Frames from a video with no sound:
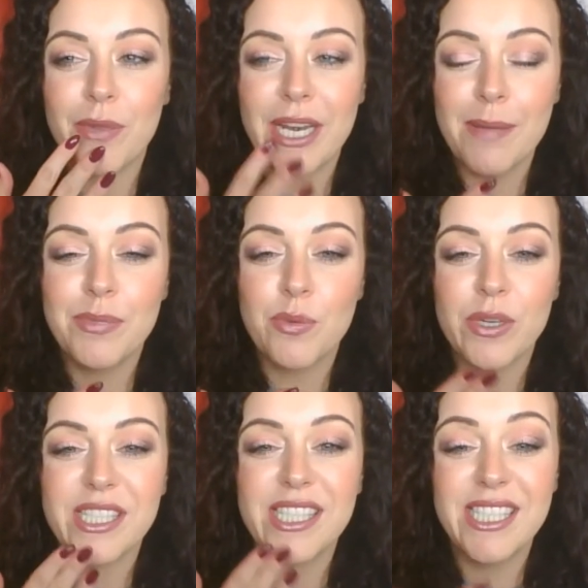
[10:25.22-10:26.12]
lips
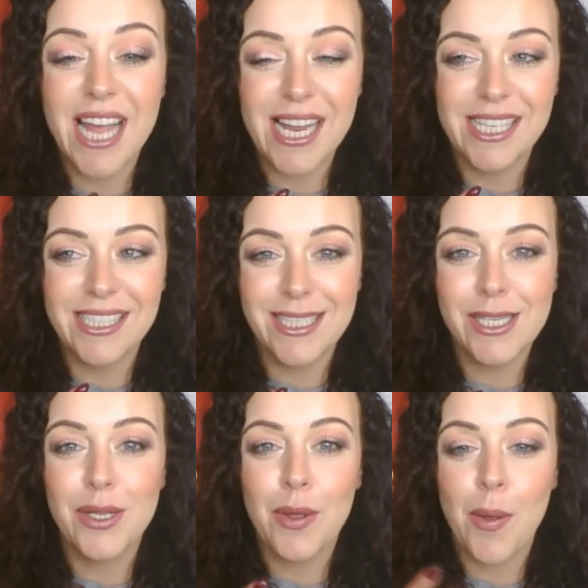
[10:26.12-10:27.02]
were
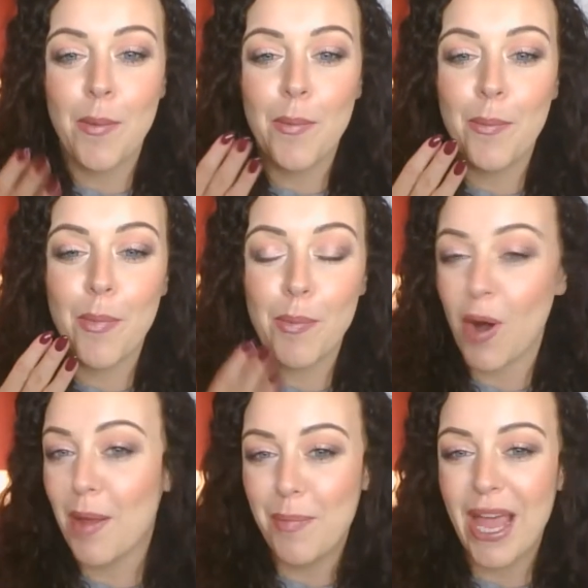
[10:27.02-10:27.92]
stained
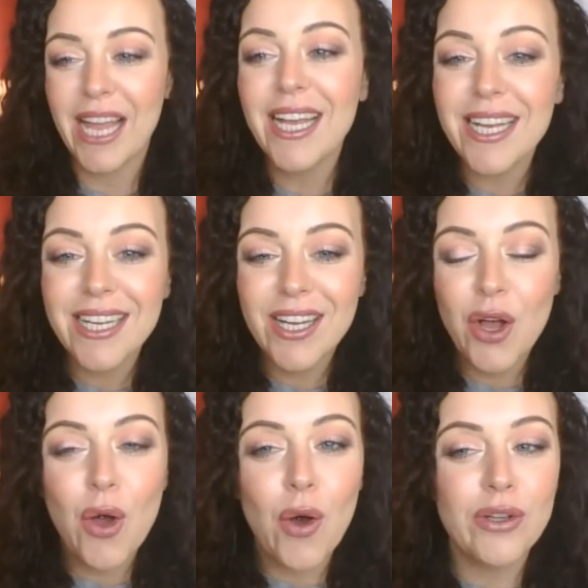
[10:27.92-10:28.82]
bright pink
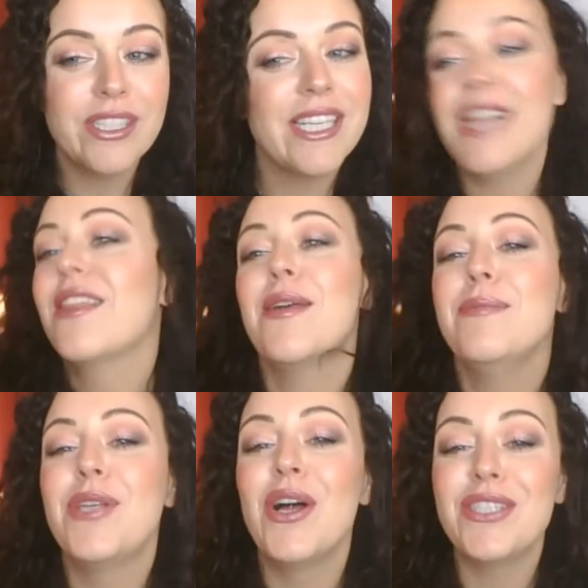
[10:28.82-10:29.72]
underneath
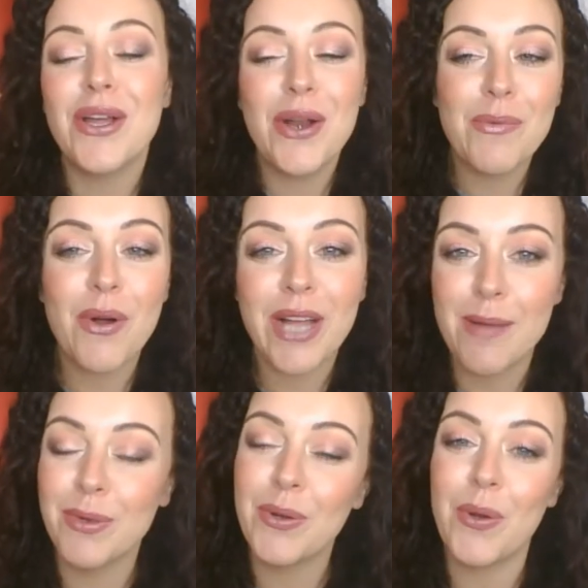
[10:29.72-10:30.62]
them. So I don't know what
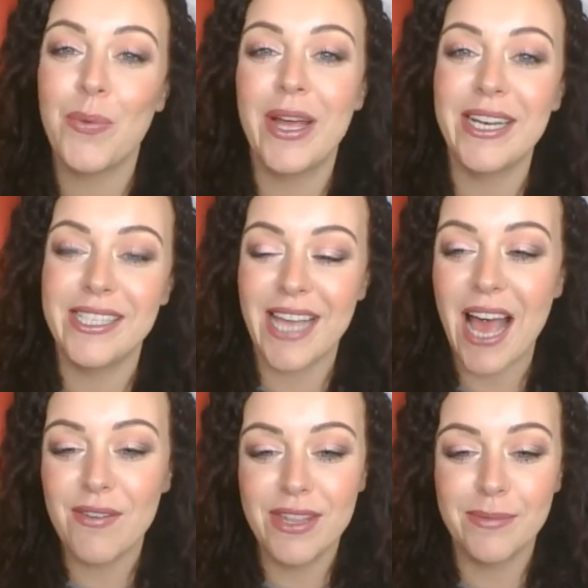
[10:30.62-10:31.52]
chemical or weirdness they
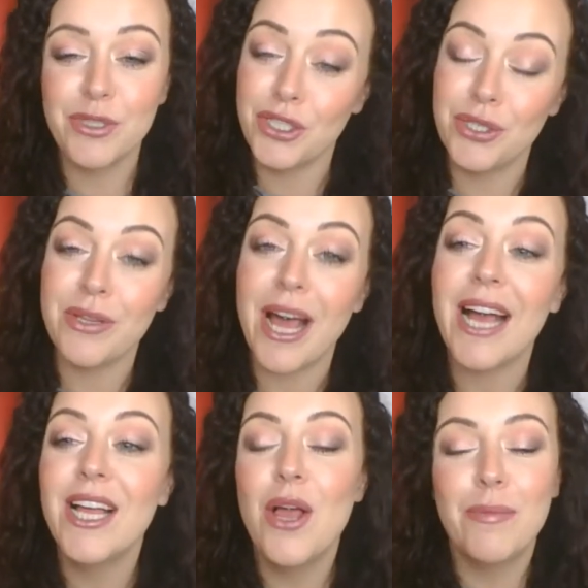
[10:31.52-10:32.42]
have in them to do
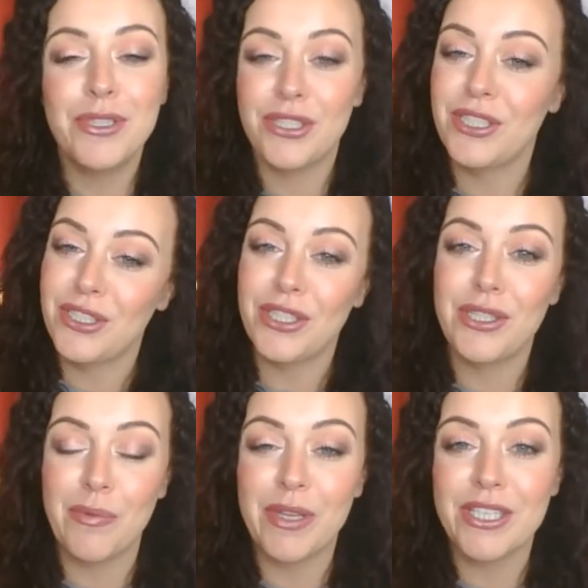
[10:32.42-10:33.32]
that, but
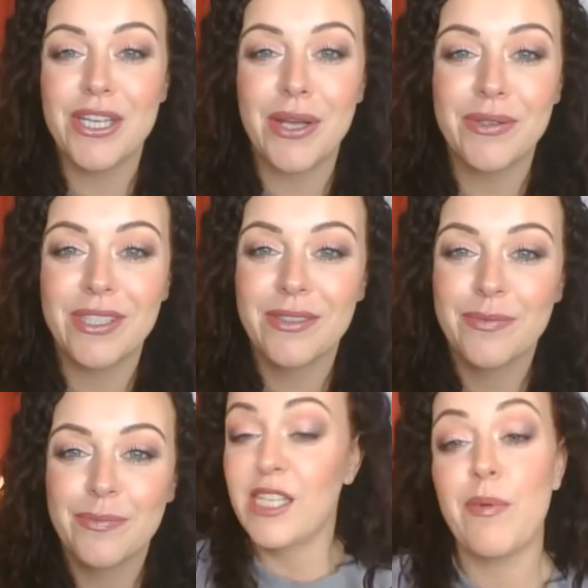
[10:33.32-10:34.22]
just something to note.
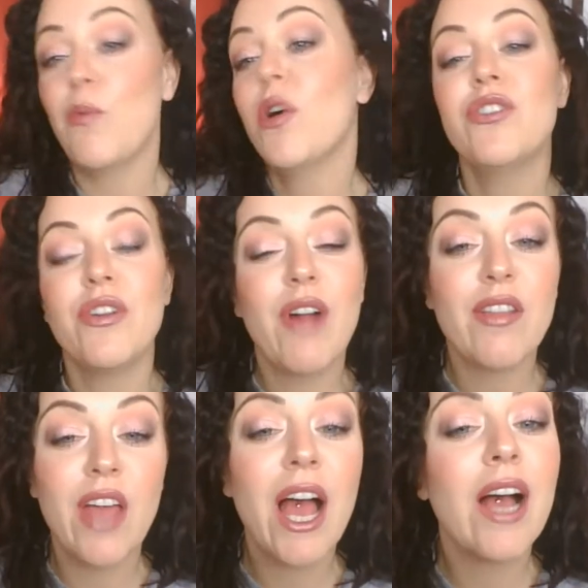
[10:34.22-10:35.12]
So I've been wandering
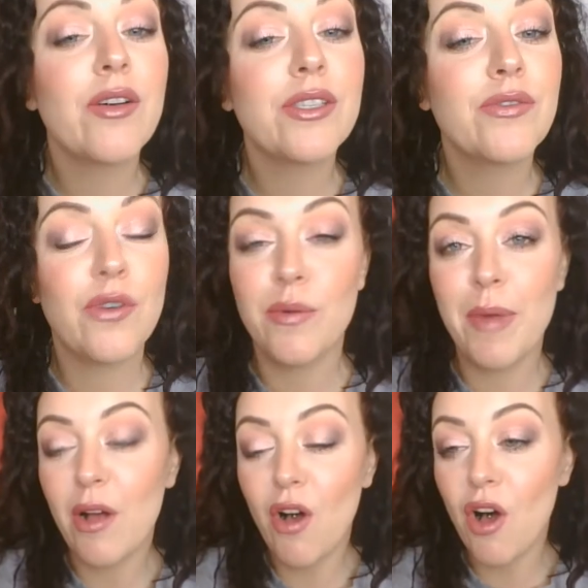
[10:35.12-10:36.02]
around the house for
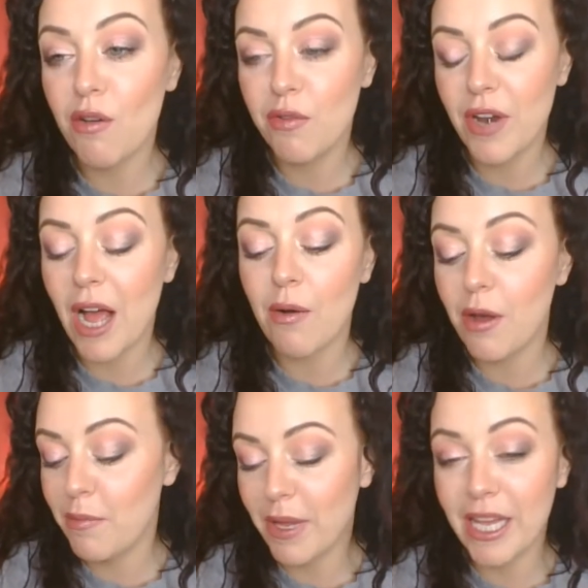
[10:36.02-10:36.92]
about half an
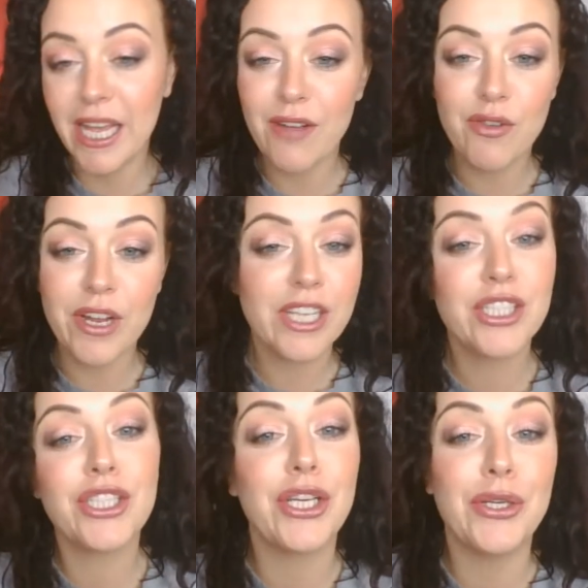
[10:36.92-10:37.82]
hour, making every
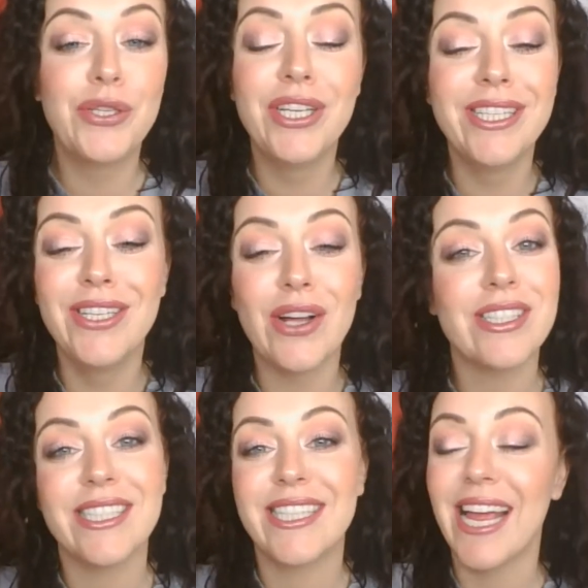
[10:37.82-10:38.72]
excuse
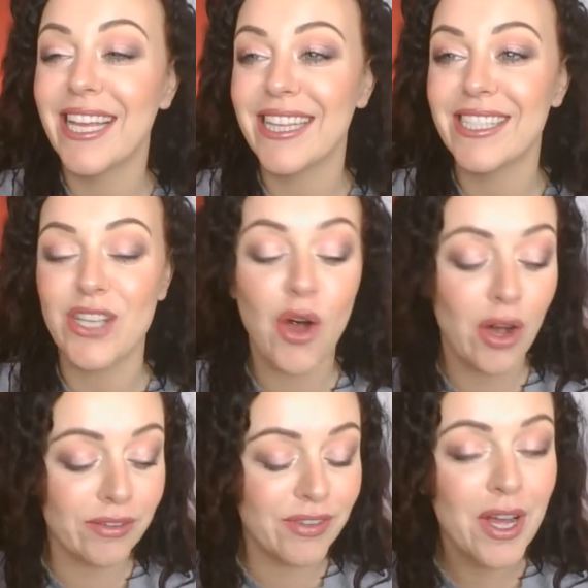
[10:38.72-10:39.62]
not to take this
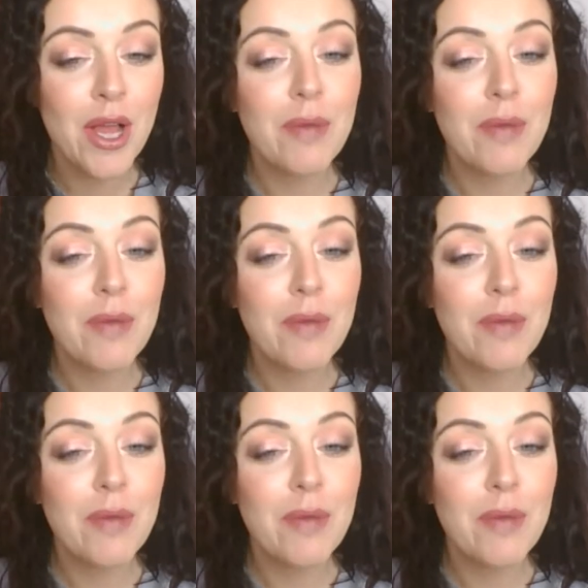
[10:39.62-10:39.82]
off